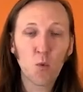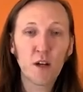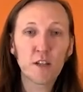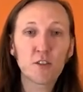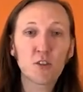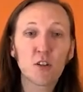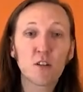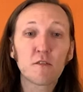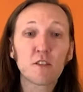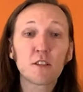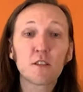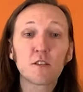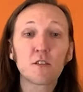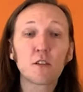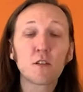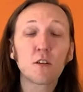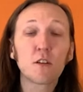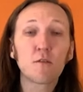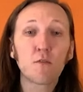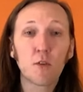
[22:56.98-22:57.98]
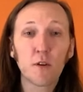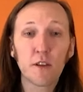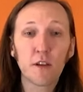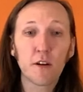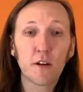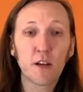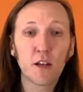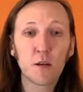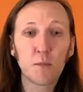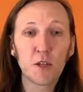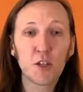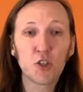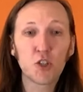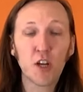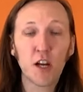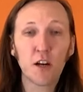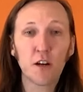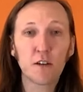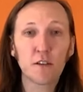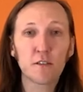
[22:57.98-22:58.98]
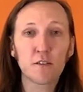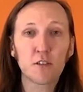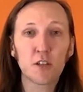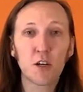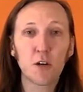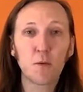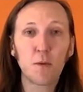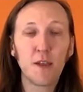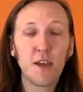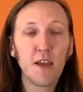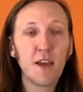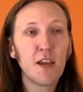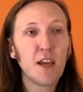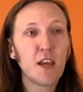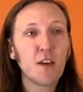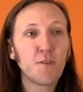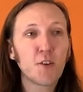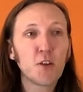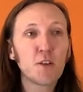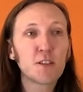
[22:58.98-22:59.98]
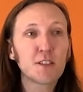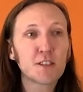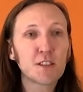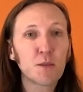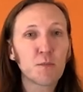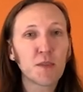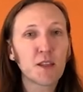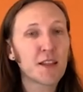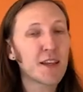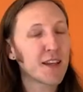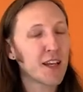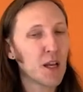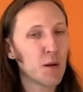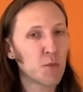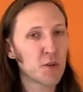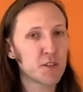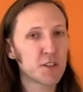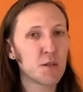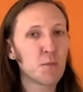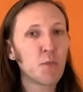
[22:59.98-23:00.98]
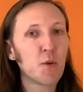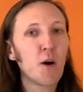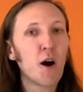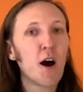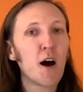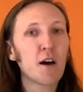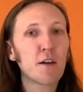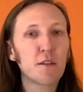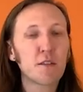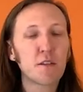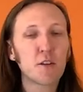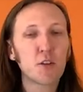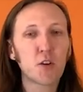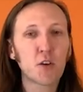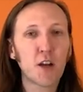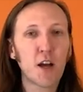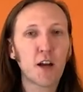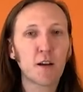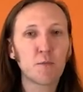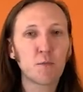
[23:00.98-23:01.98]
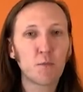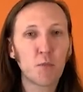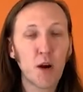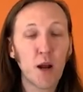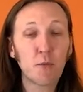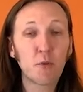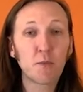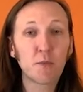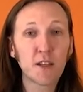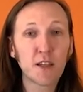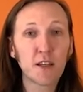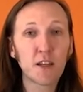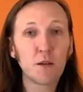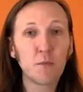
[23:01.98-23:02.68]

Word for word: services to look for that are going to be shared. So if you're using something like Ember Simple Auth, you're probably going